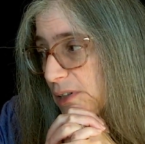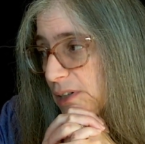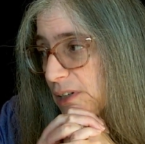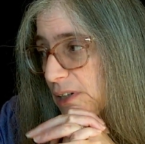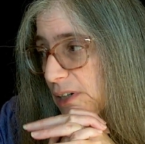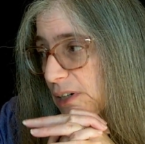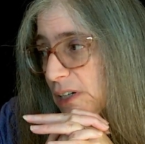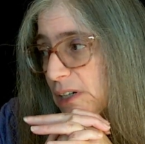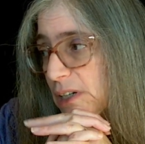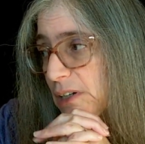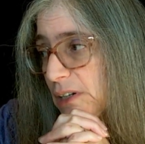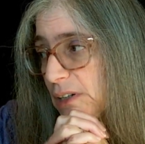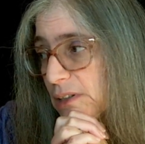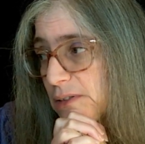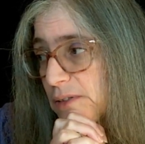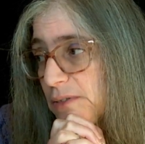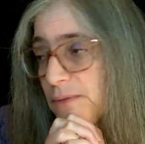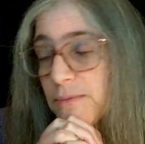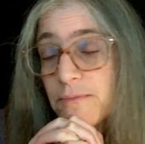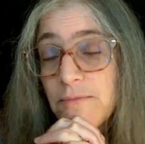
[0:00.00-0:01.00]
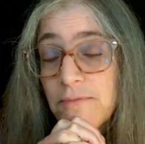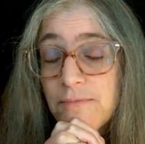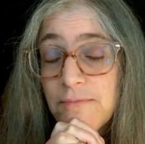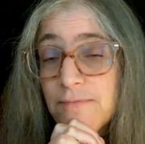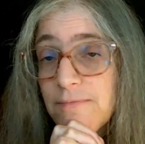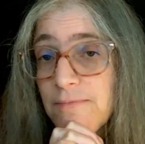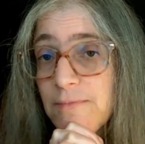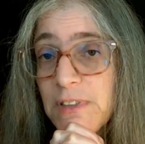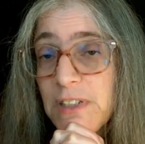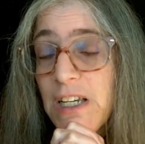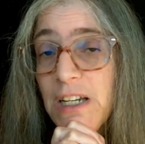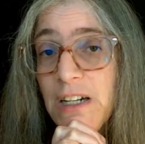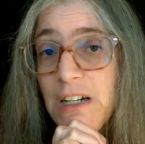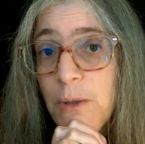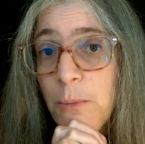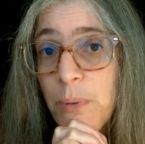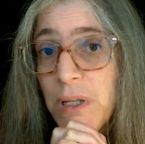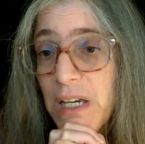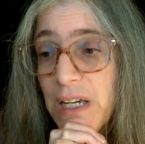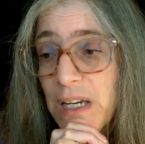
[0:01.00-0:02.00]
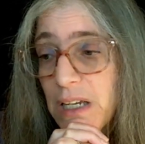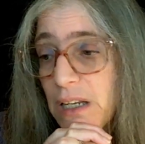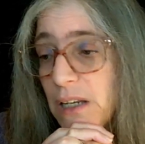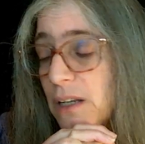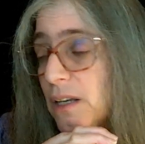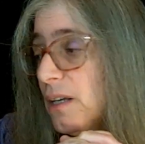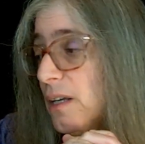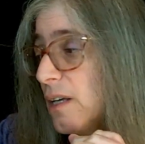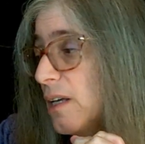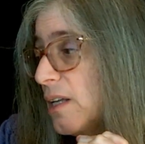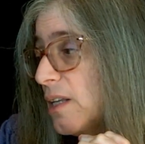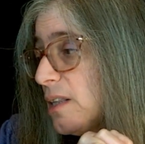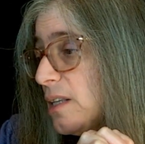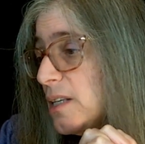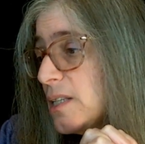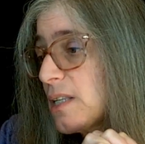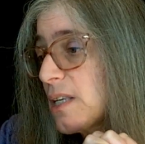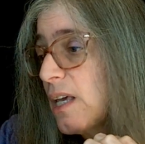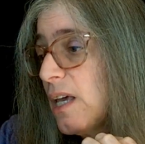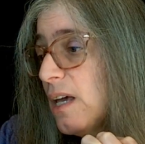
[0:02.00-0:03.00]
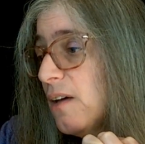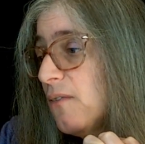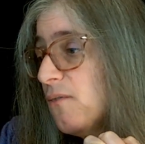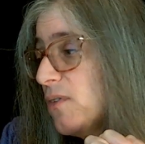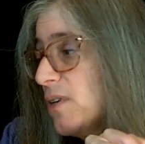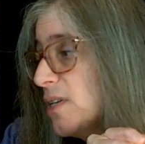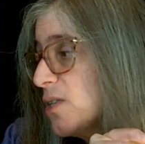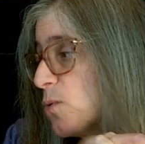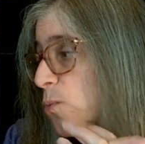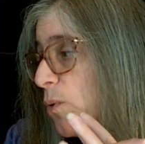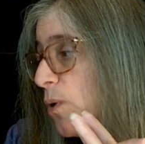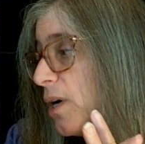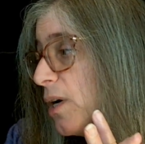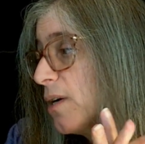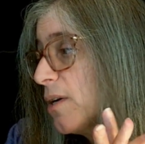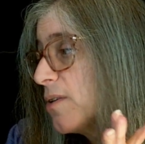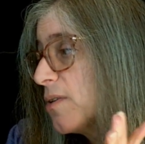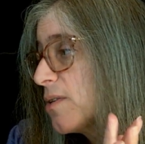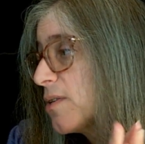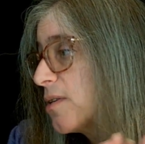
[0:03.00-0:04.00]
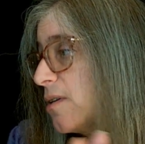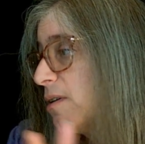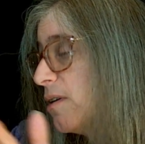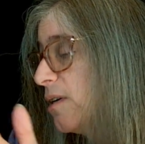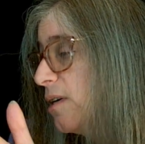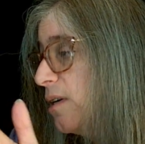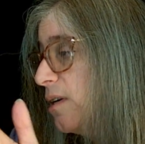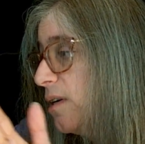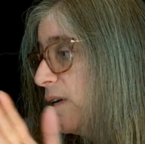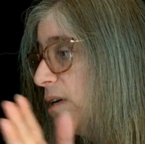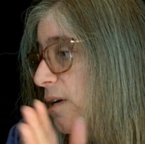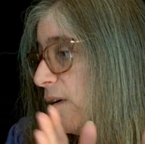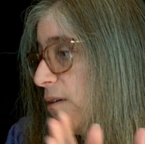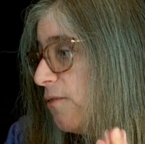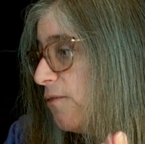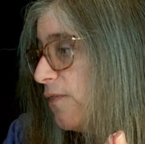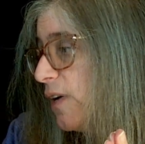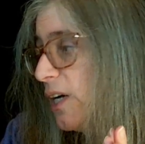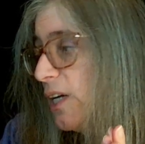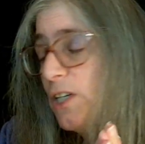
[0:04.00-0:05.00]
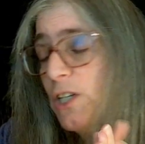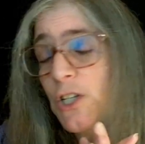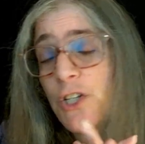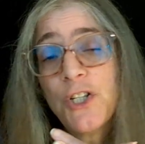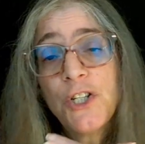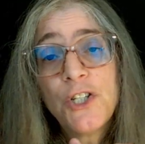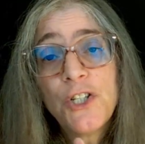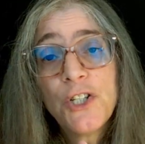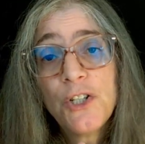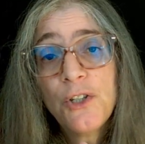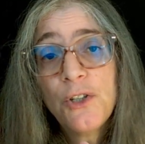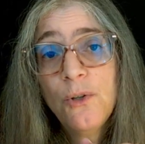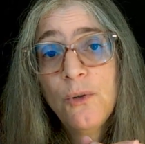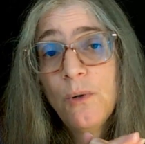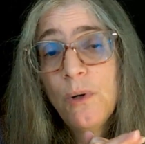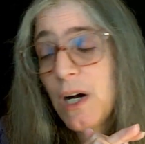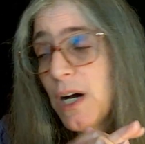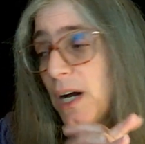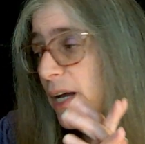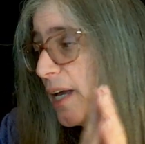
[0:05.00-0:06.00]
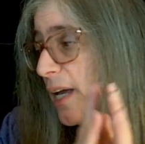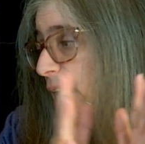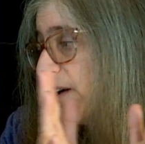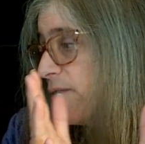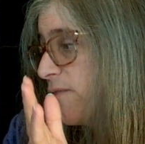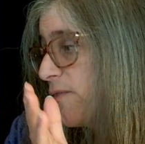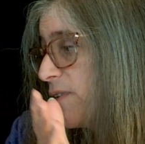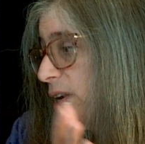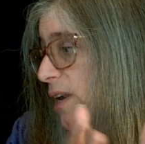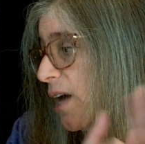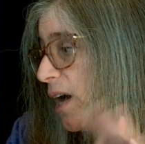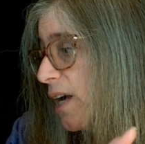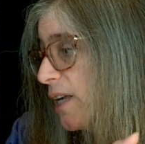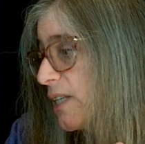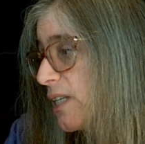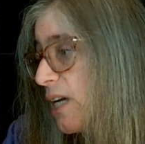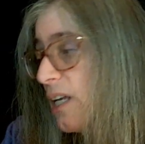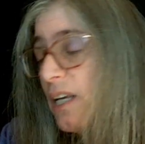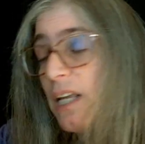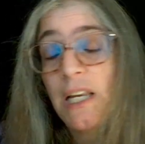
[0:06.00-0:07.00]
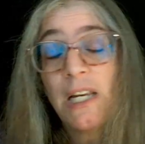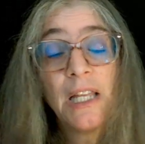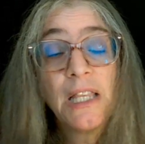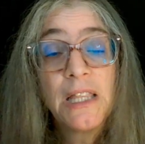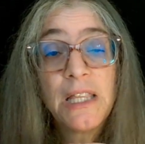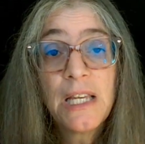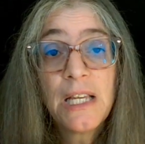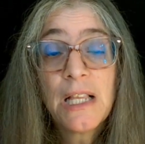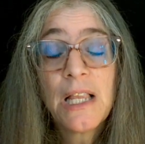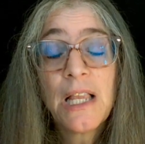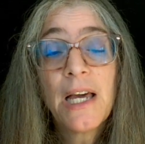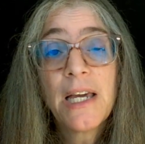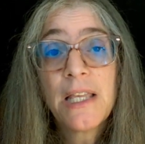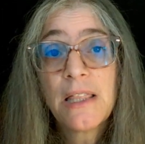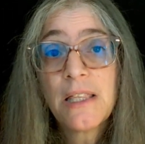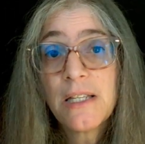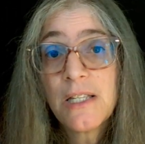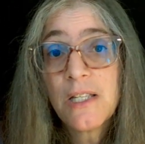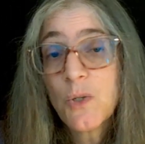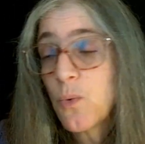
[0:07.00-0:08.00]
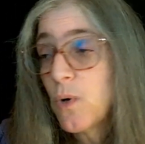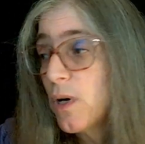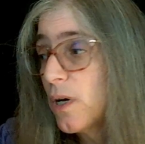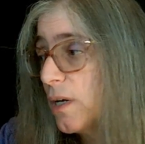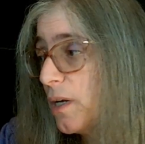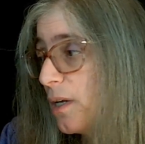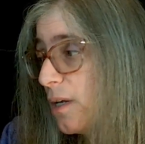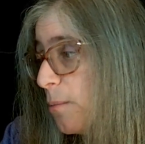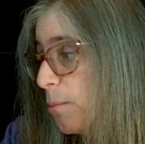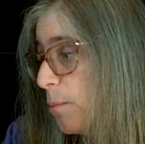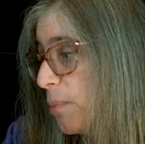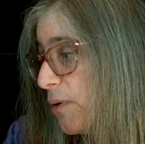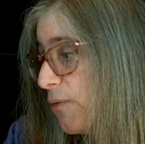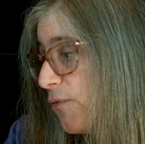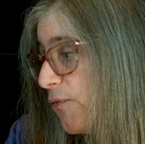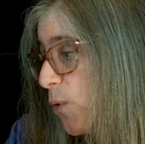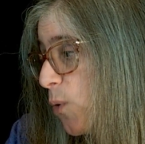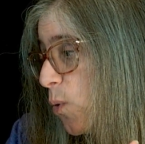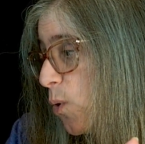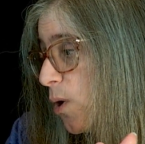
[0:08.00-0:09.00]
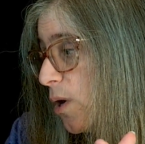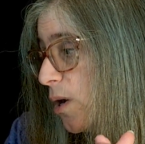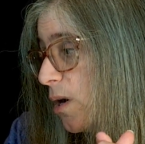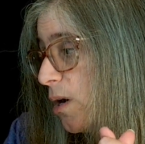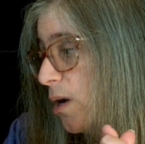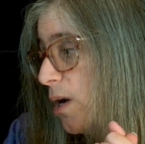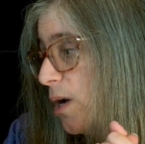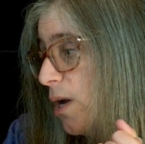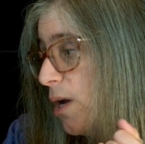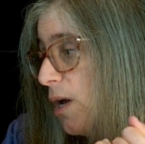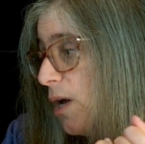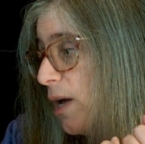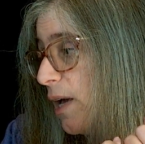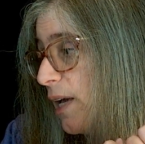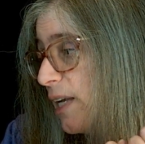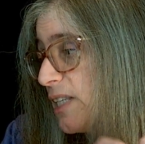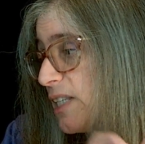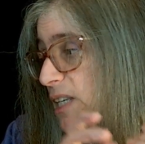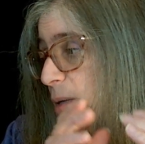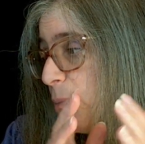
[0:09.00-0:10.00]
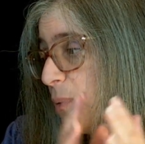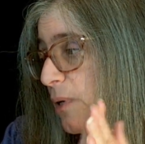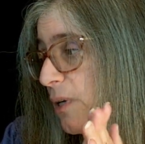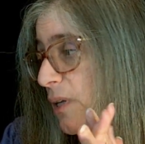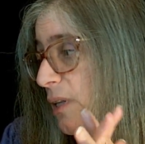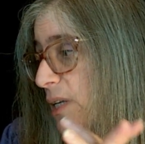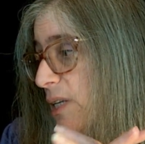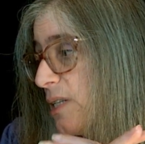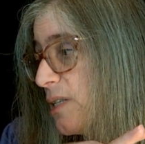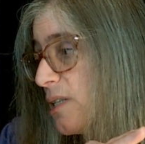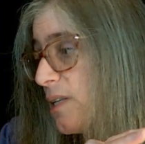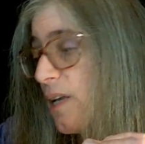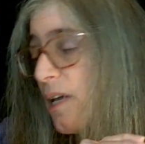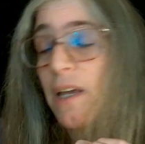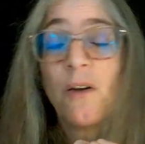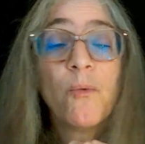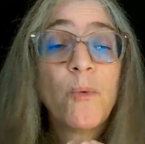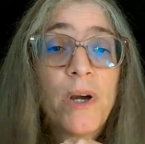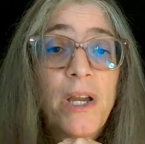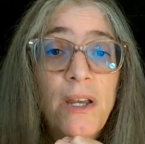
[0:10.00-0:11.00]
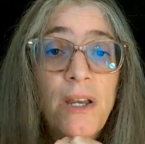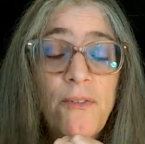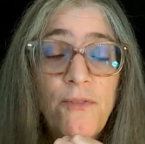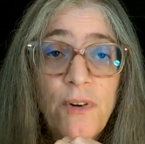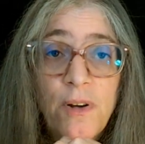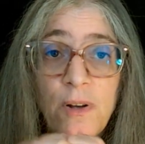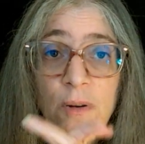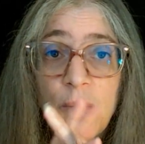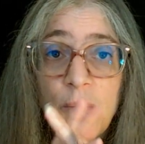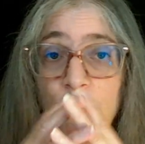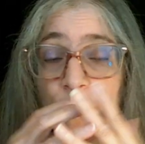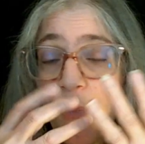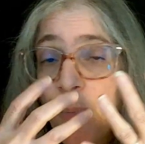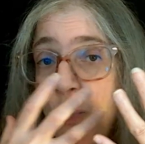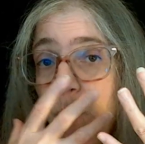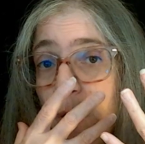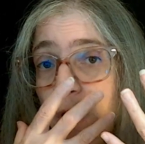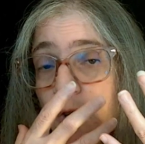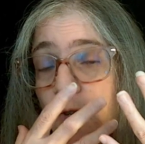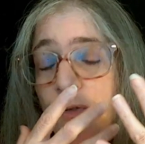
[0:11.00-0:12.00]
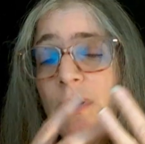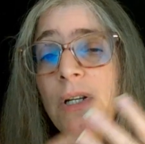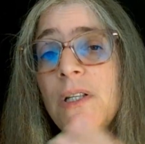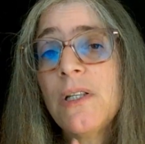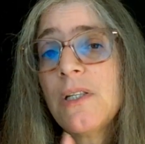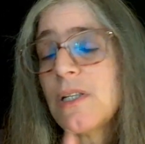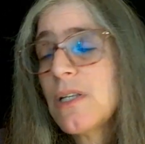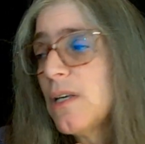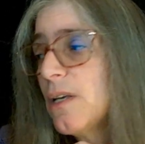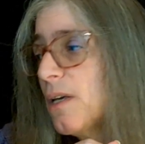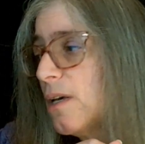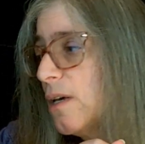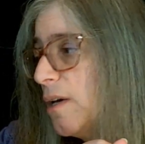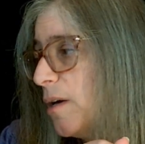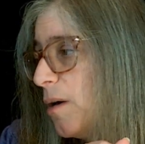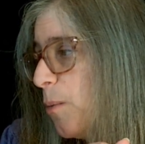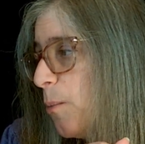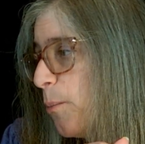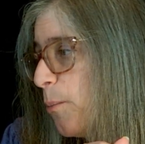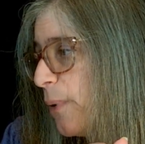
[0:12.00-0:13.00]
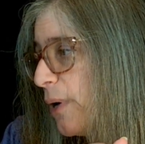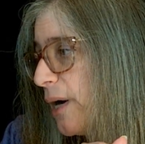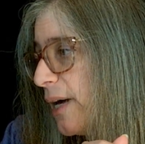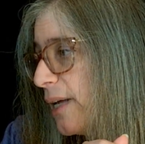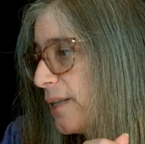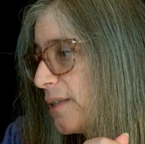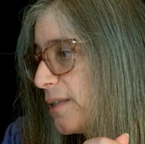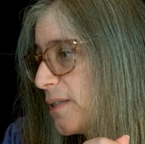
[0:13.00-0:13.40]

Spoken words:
I can't complain. This canvas was fun to do. I have not done anything like this one before. I typically stay away from portraits, but